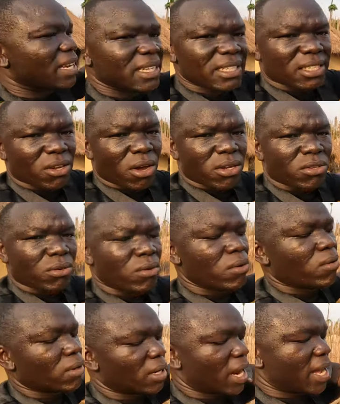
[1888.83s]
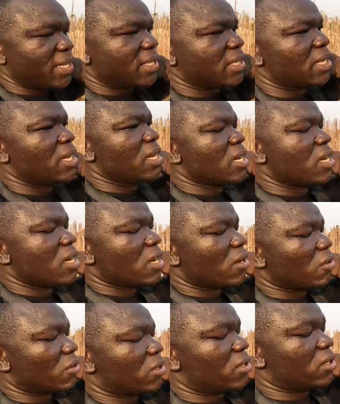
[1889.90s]
And it's going to look nice,
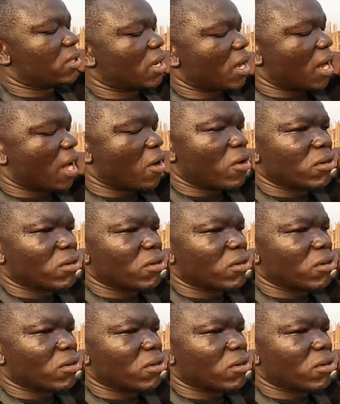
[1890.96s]
because I